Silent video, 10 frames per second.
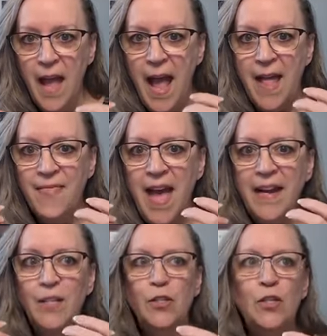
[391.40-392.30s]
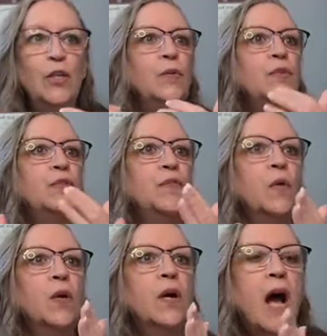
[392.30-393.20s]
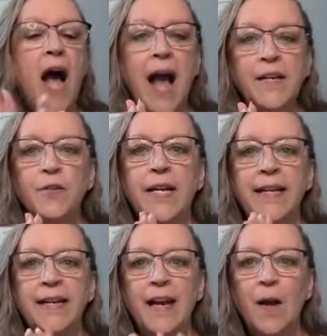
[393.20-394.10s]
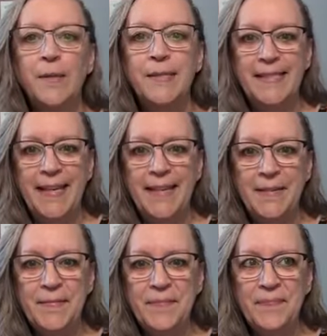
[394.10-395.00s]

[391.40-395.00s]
and that is used for hydrating our skin.